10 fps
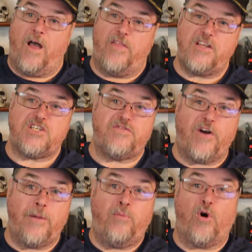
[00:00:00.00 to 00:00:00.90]
This is
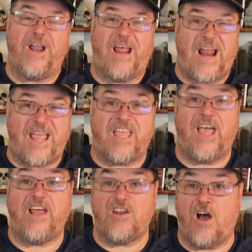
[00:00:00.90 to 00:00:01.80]
very important and I
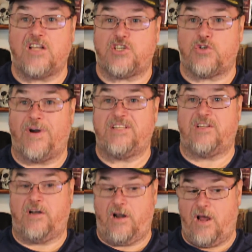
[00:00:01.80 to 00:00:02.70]
cannot stress
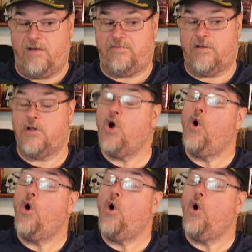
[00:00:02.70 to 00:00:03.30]
it enough.